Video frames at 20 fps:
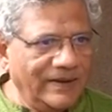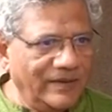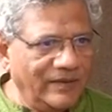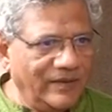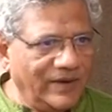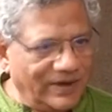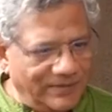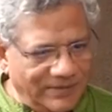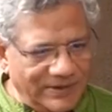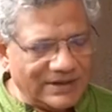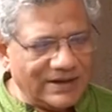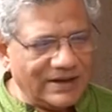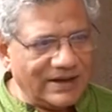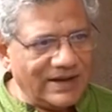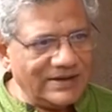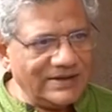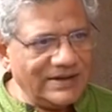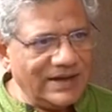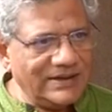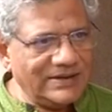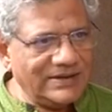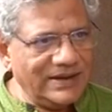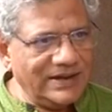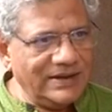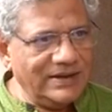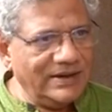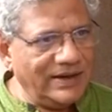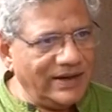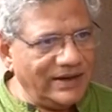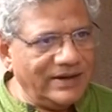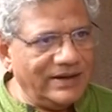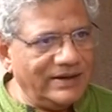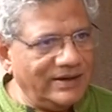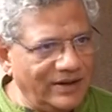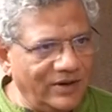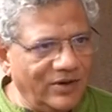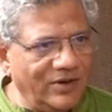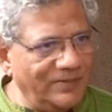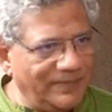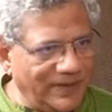When Mr. Rajnath Singh led
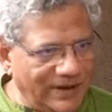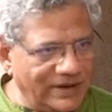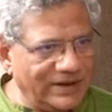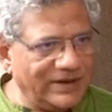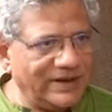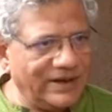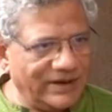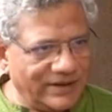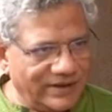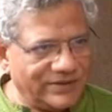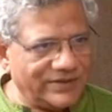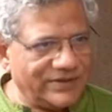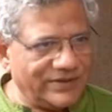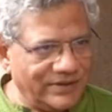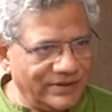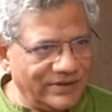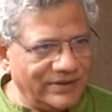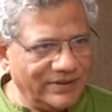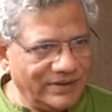the all party delegation,